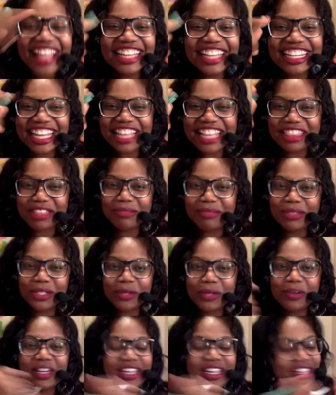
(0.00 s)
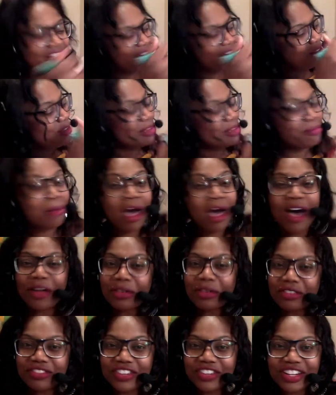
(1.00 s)
Let them do it. You can
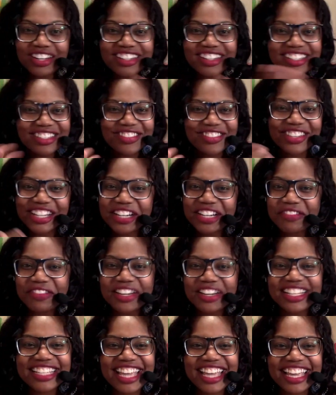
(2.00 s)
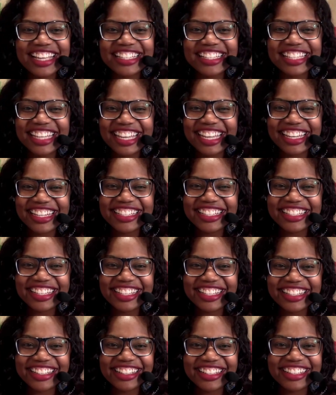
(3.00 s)
model first, whatever it takes to get it
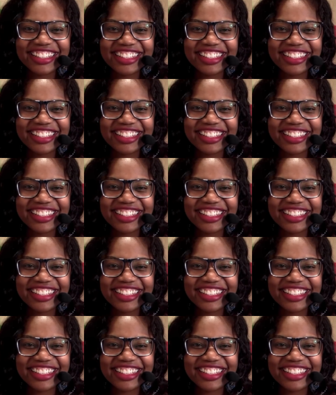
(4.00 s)
done.